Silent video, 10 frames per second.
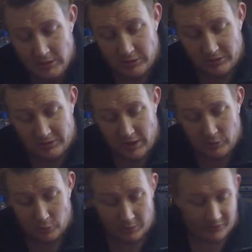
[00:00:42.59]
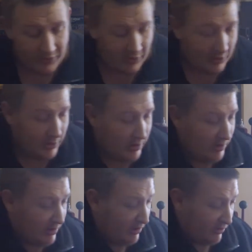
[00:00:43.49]
The scope we'll be fitting
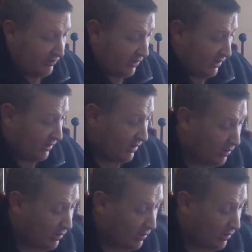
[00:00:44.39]
is a uh,